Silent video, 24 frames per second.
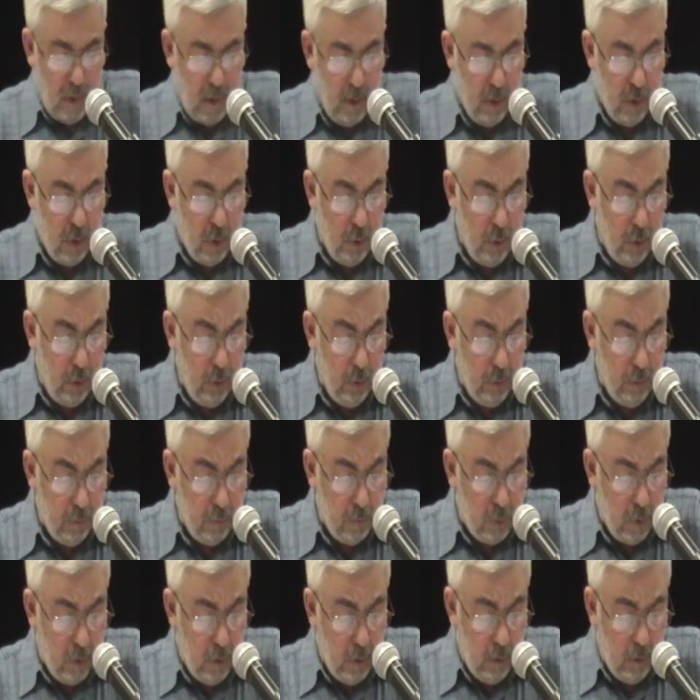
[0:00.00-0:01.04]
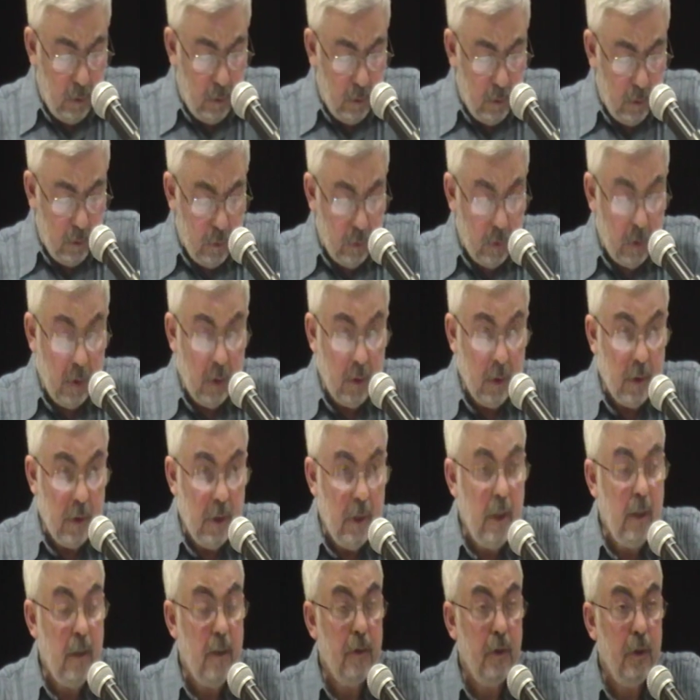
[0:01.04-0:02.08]
So,
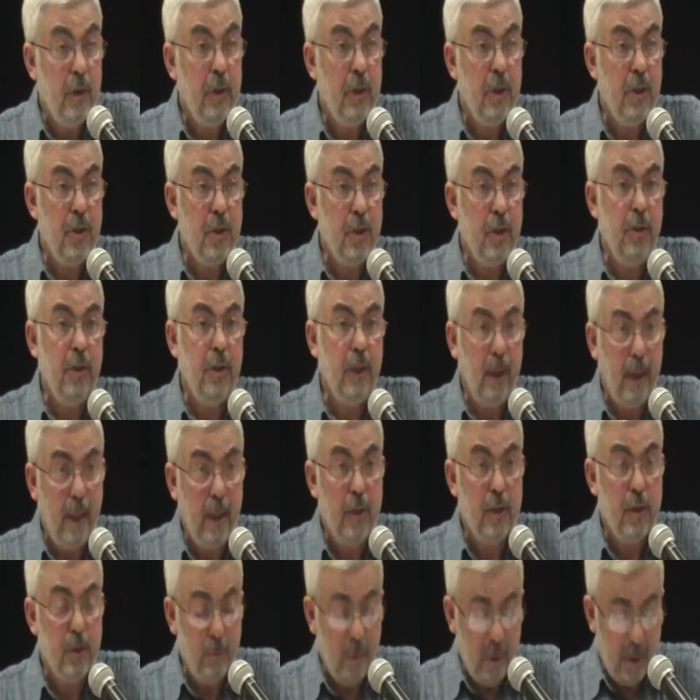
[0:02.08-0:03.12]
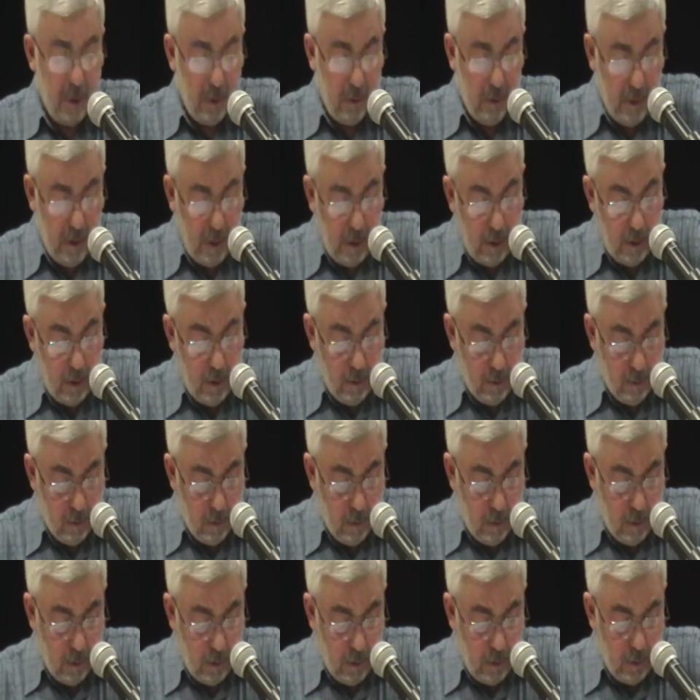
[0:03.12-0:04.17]
see, Turkish intellectuals today
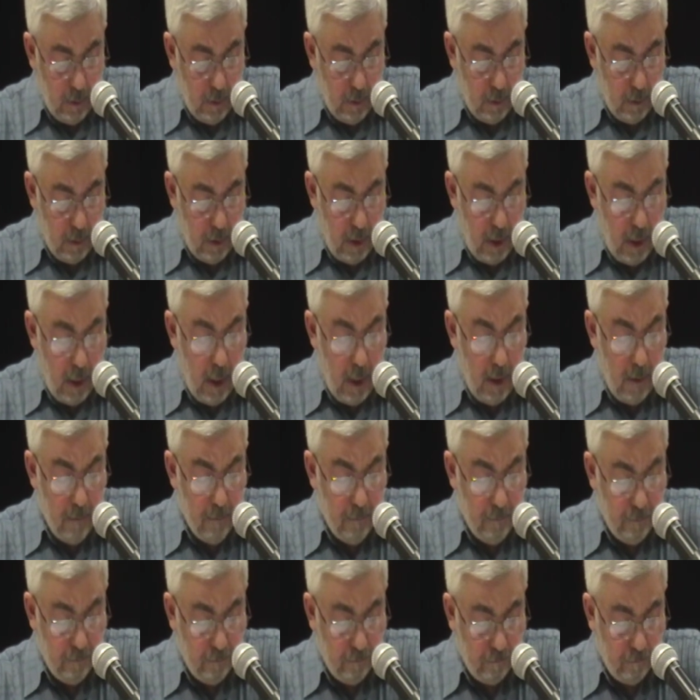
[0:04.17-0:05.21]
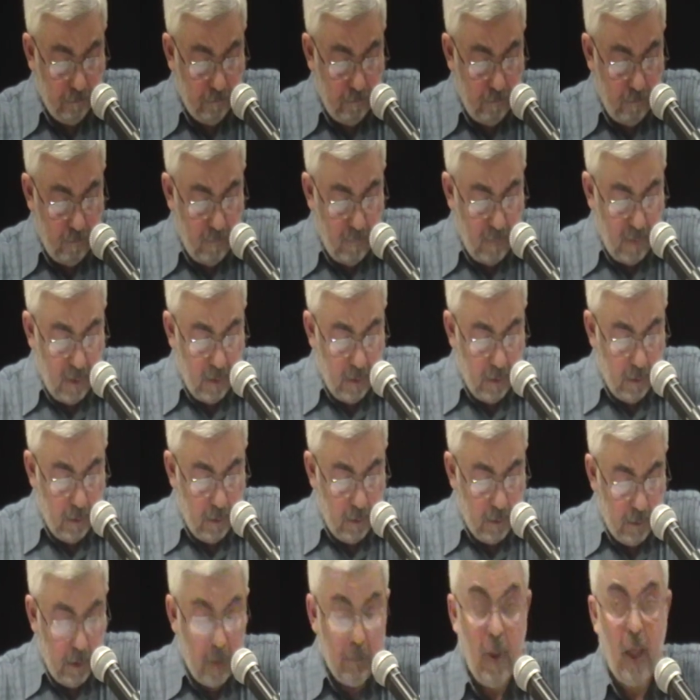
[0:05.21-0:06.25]
aim
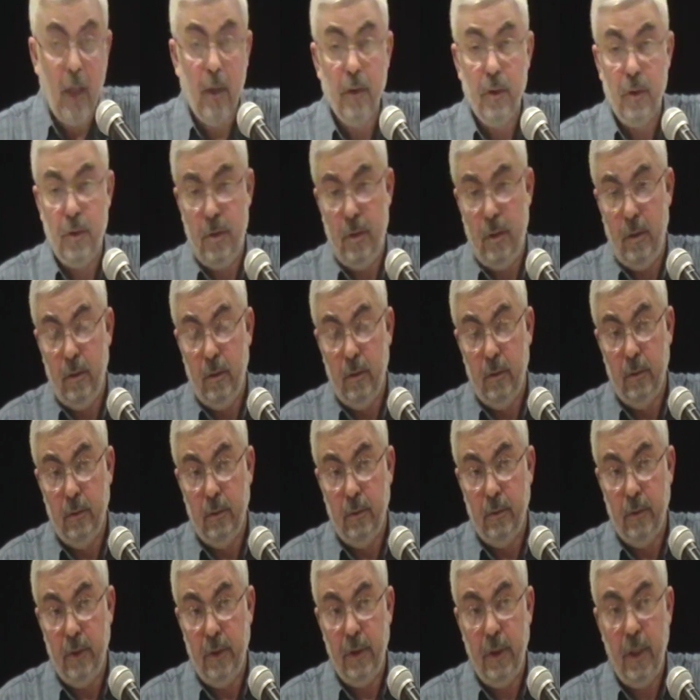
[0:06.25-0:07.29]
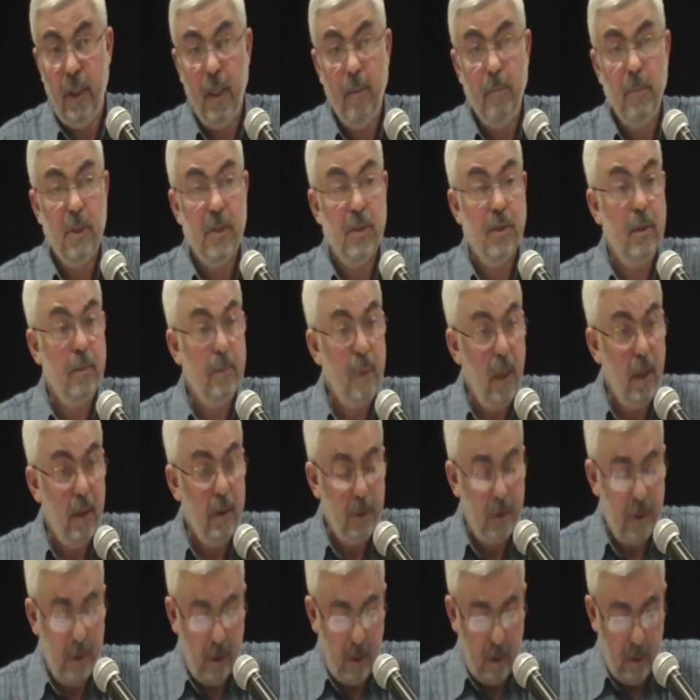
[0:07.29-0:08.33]
democracy. Their aim is
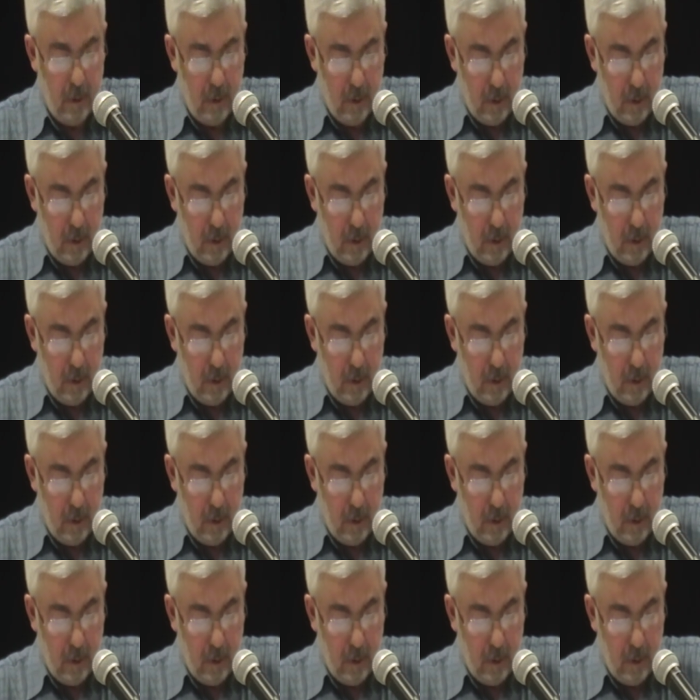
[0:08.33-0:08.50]
democracy.